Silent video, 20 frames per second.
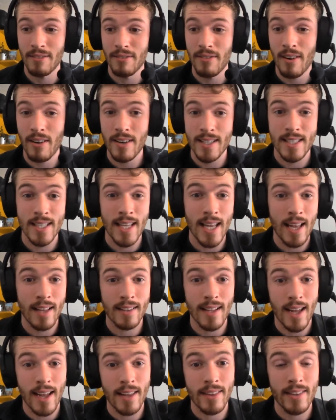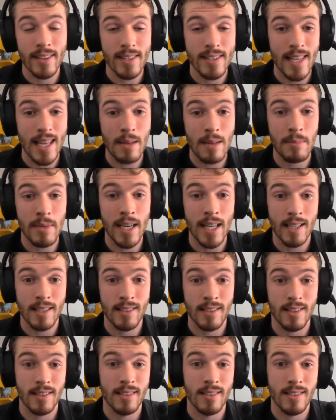Very sad that, and the same in
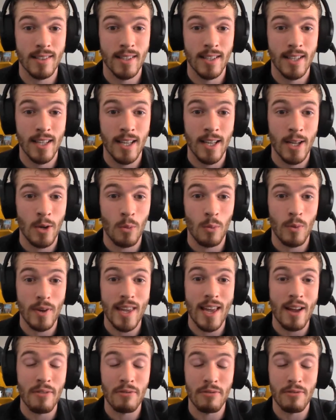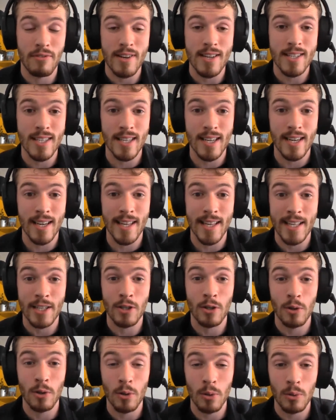England. We have recently
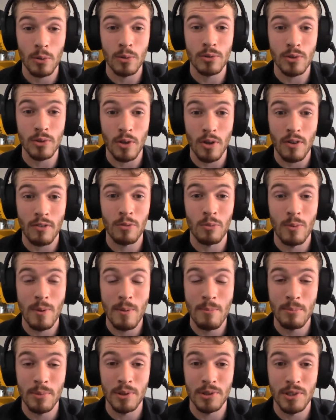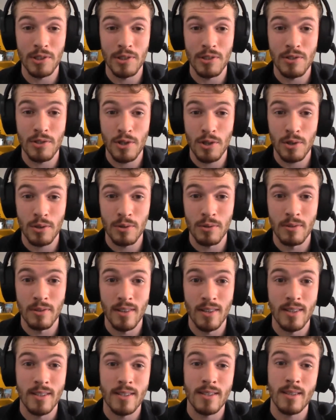called off Wimbledon too,
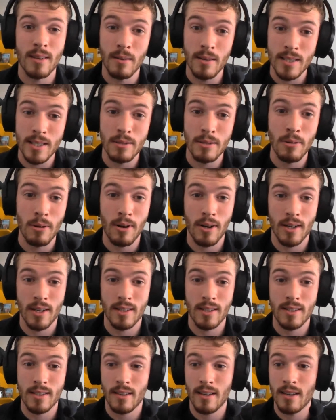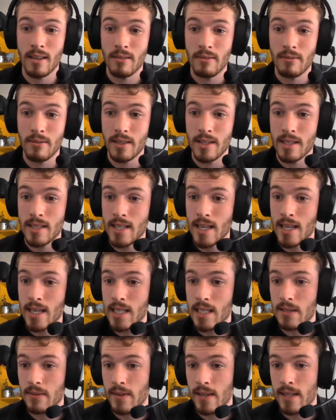so it's not a good sign for the
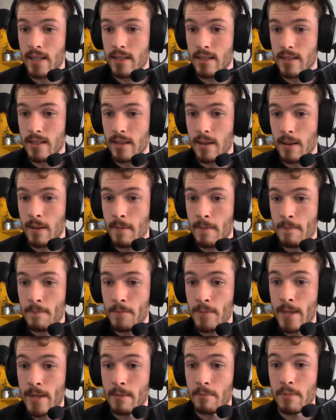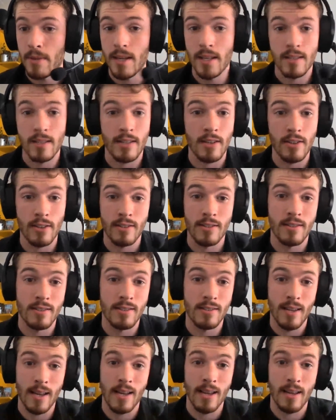tennis fans. But it's good
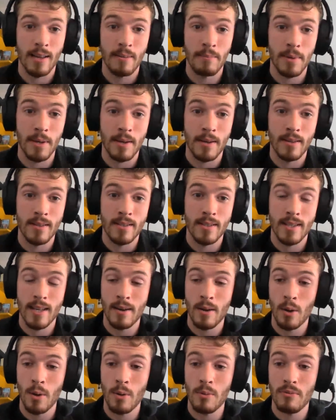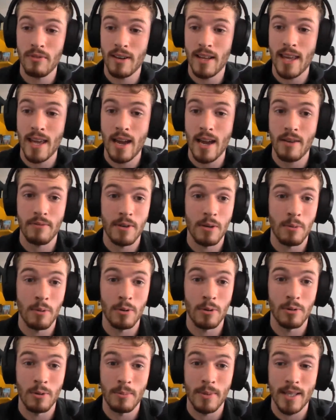because then hopefully
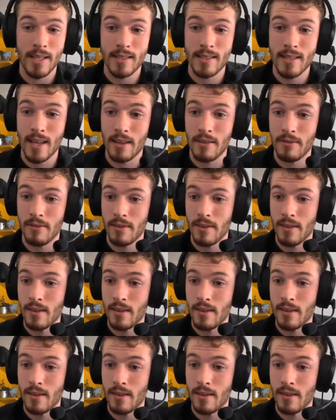everyone will be safe.